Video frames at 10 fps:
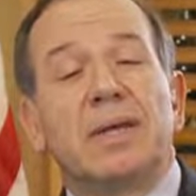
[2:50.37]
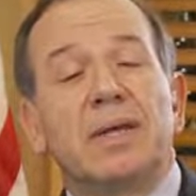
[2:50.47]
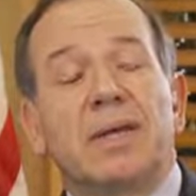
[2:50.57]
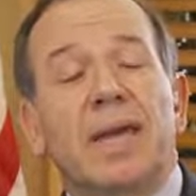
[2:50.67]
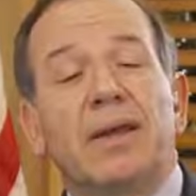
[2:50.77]

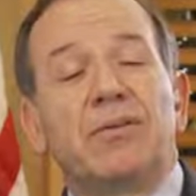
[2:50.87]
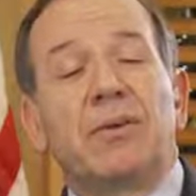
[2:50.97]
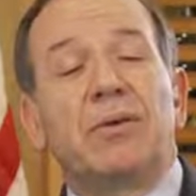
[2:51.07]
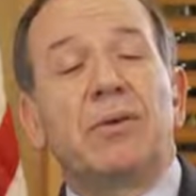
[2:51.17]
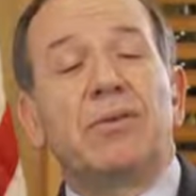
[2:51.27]
the
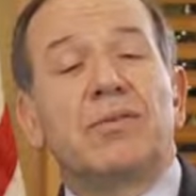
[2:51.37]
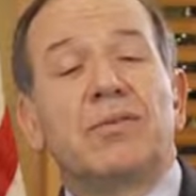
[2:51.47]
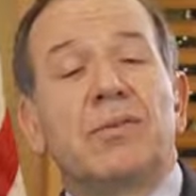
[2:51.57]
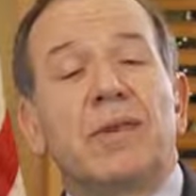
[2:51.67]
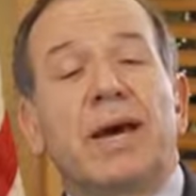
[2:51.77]
caseload
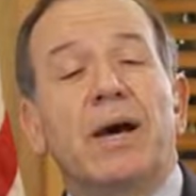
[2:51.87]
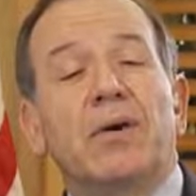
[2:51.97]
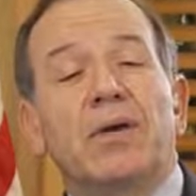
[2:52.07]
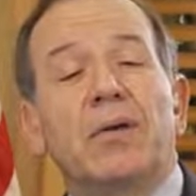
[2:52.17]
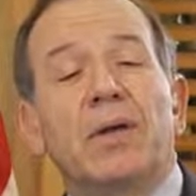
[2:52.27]
is
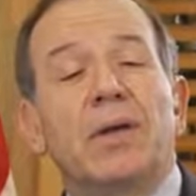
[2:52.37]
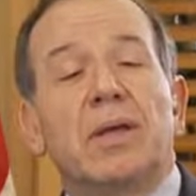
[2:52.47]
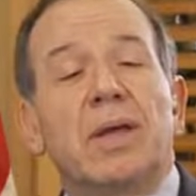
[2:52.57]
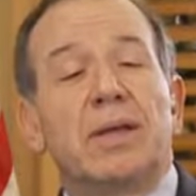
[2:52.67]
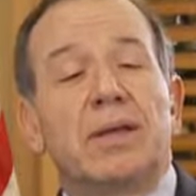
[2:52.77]
now,
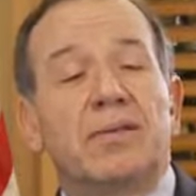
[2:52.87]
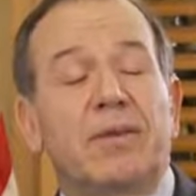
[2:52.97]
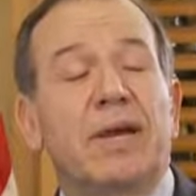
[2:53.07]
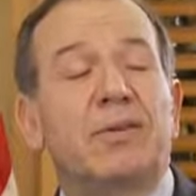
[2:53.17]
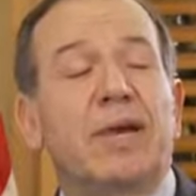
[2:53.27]
at least
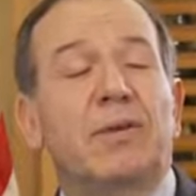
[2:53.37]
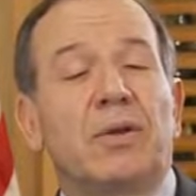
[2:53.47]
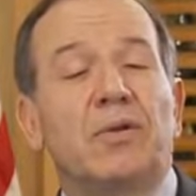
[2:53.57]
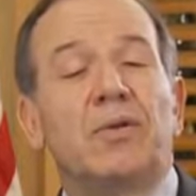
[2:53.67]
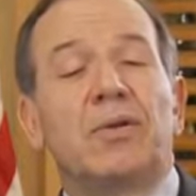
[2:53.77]
downtown
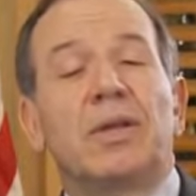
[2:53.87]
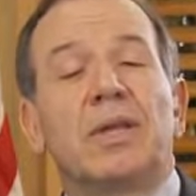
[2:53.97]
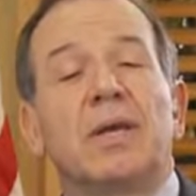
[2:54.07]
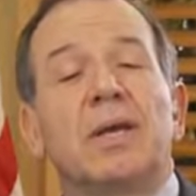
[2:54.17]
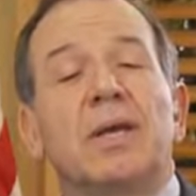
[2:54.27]

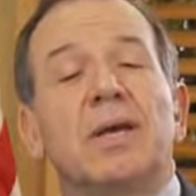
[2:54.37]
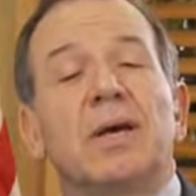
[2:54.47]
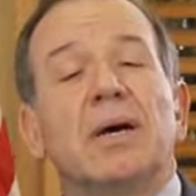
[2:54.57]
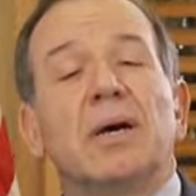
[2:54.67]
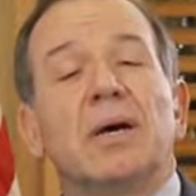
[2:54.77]
Houston,
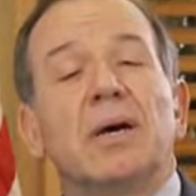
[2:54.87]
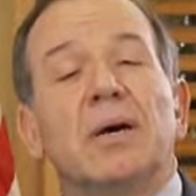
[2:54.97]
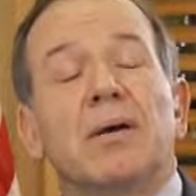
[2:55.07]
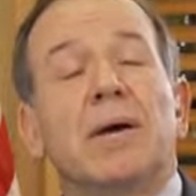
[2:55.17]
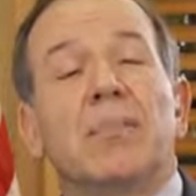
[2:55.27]

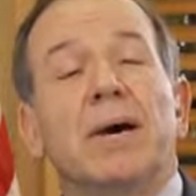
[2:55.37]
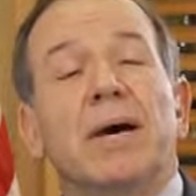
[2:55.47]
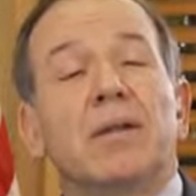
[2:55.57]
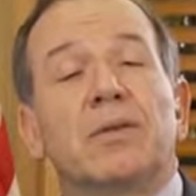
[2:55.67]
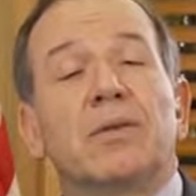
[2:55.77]

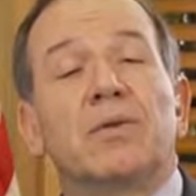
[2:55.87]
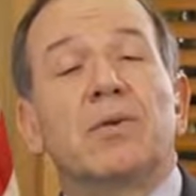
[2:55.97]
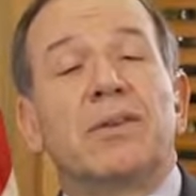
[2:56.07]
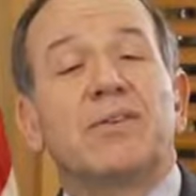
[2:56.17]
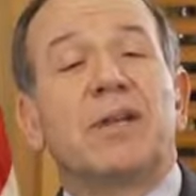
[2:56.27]
about
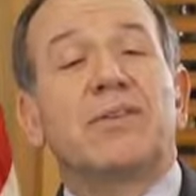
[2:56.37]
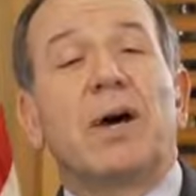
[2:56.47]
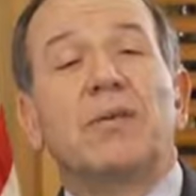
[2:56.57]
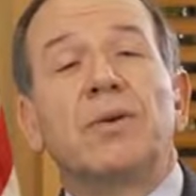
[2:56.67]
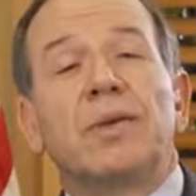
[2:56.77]

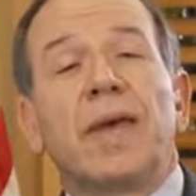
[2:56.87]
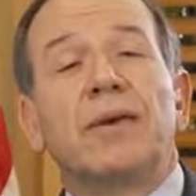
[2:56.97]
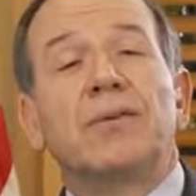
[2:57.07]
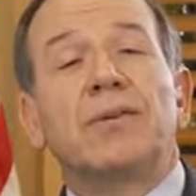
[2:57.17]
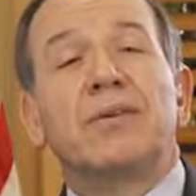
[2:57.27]
3,600
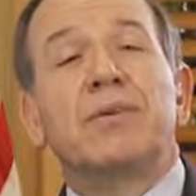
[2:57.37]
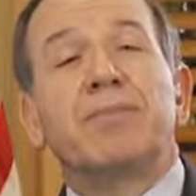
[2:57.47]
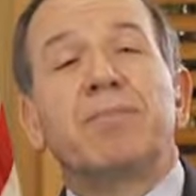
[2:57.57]
cases.